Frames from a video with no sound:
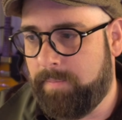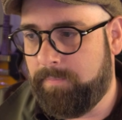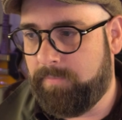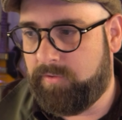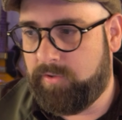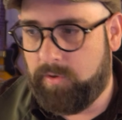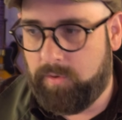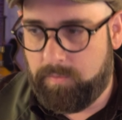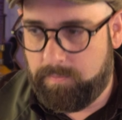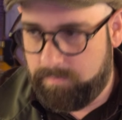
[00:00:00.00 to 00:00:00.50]

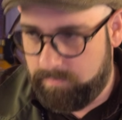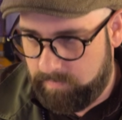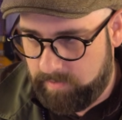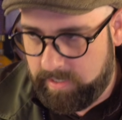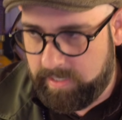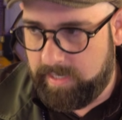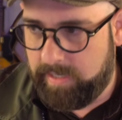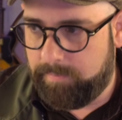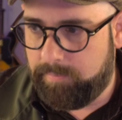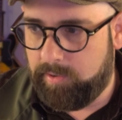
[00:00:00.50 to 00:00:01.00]
So
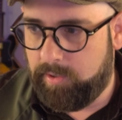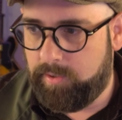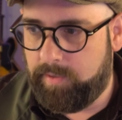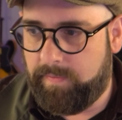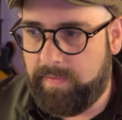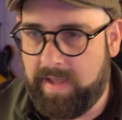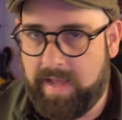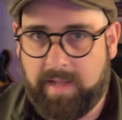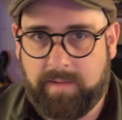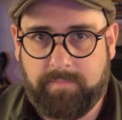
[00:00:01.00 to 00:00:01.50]
I
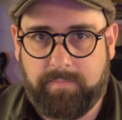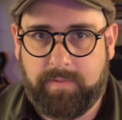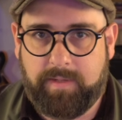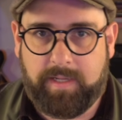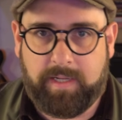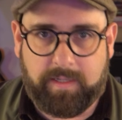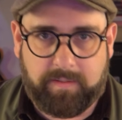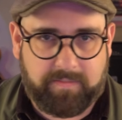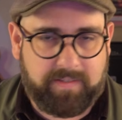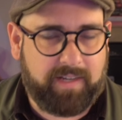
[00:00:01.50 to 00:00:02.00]
uploaded that.
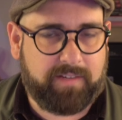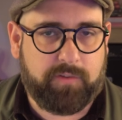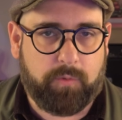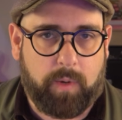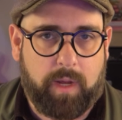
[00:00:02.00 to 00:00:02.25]
It takes